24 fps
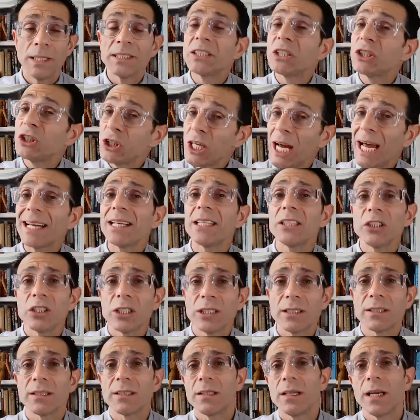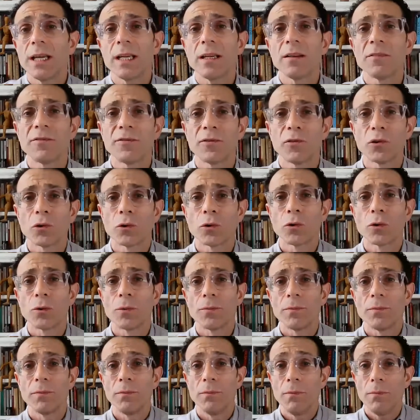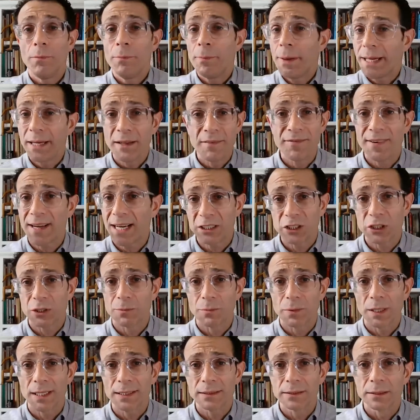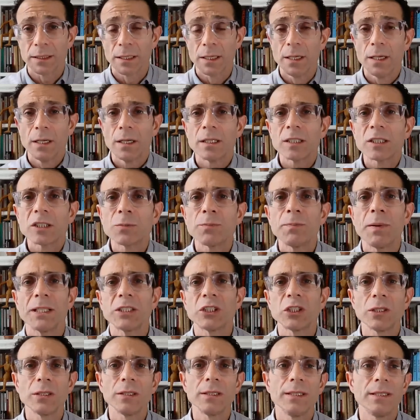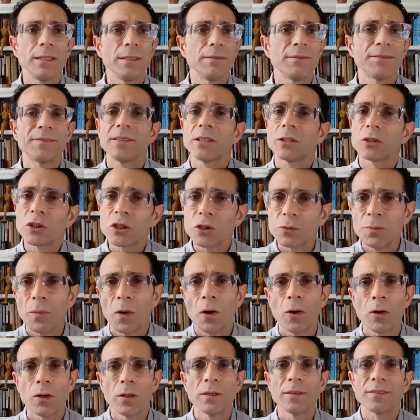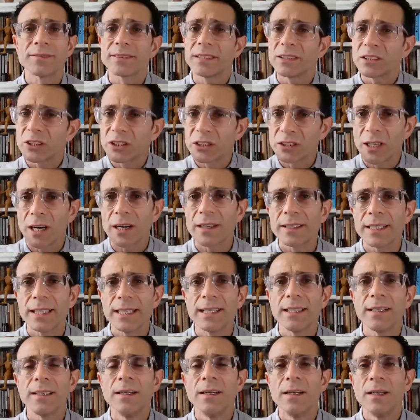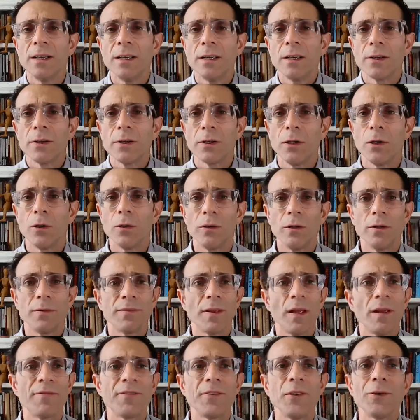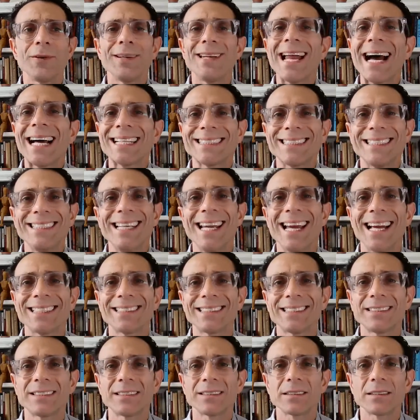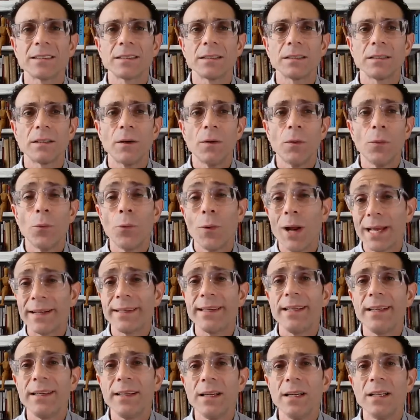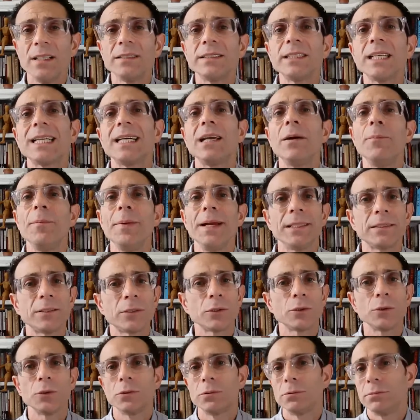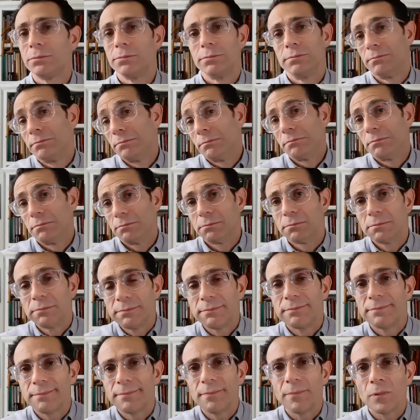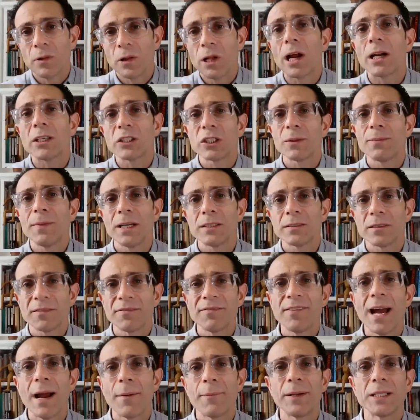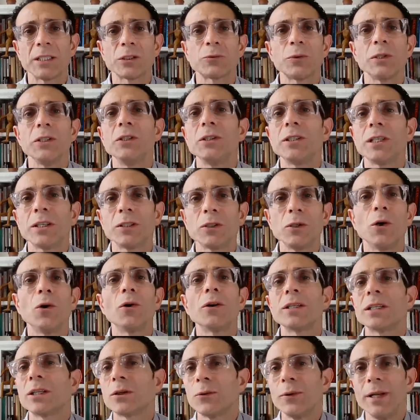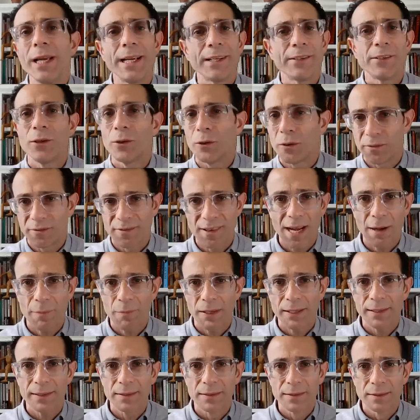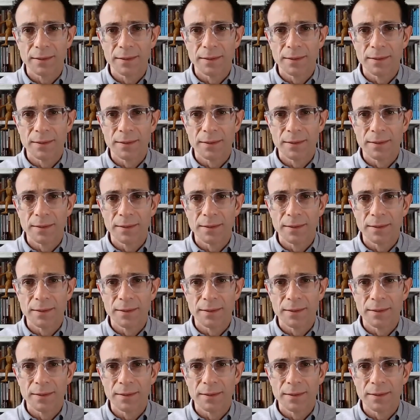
it's a challenging thing for many fashion brands, especially if they're small, if they're starting, if you're not yet ready to commit to large amount of fabrics where you can go and create your own fabric.